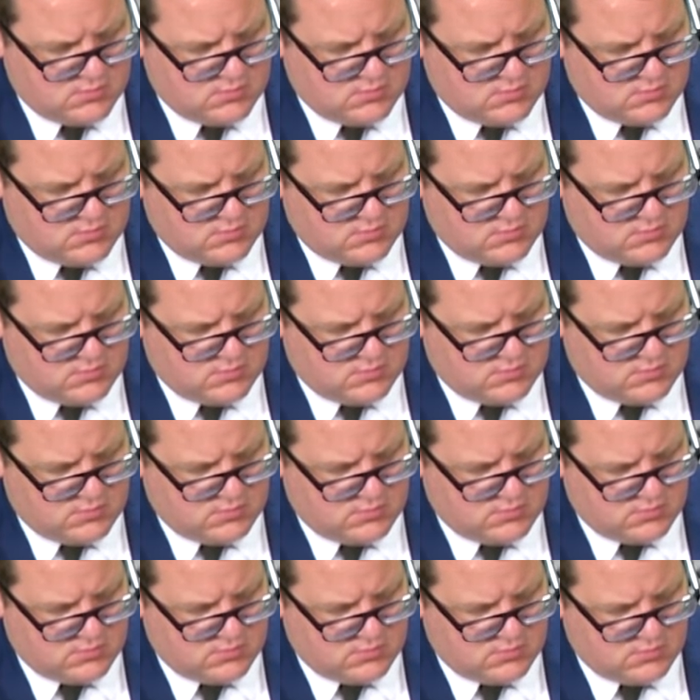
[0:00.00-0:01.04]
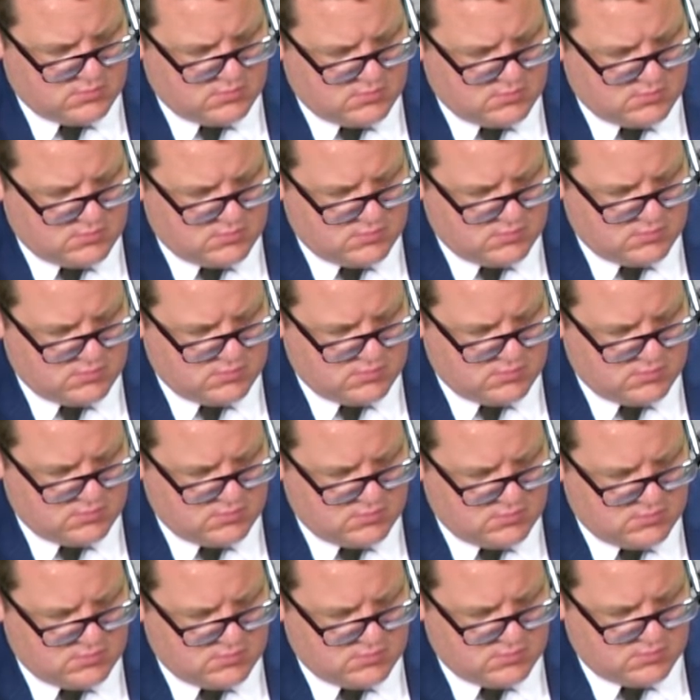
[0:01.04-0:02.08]

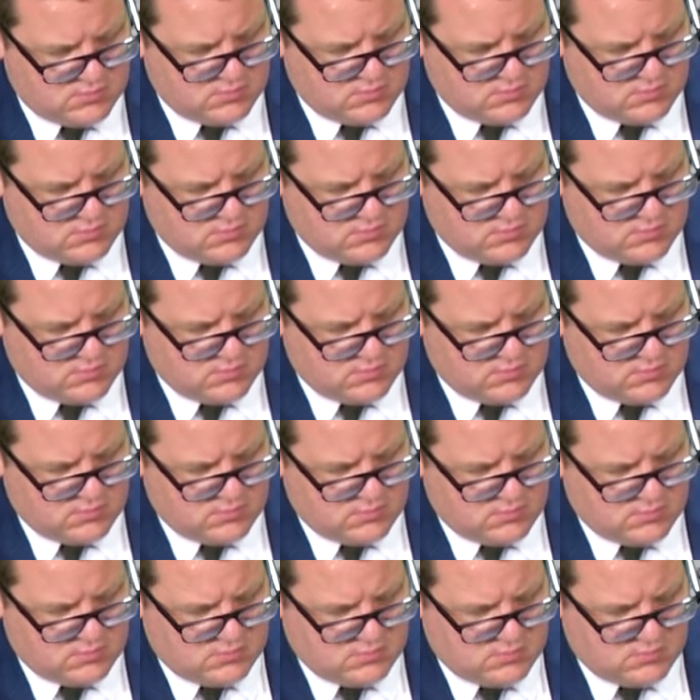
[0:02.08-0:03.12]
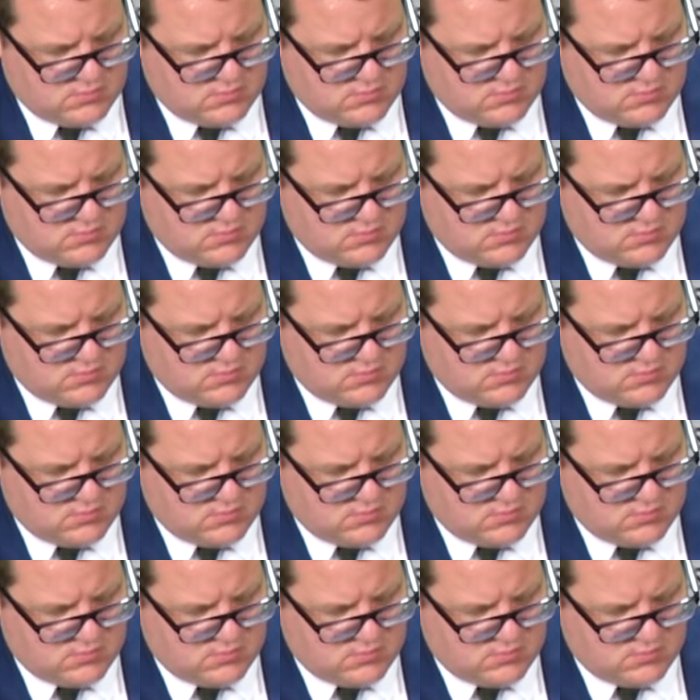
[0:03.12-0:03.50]
No words are spoken by the person on screen.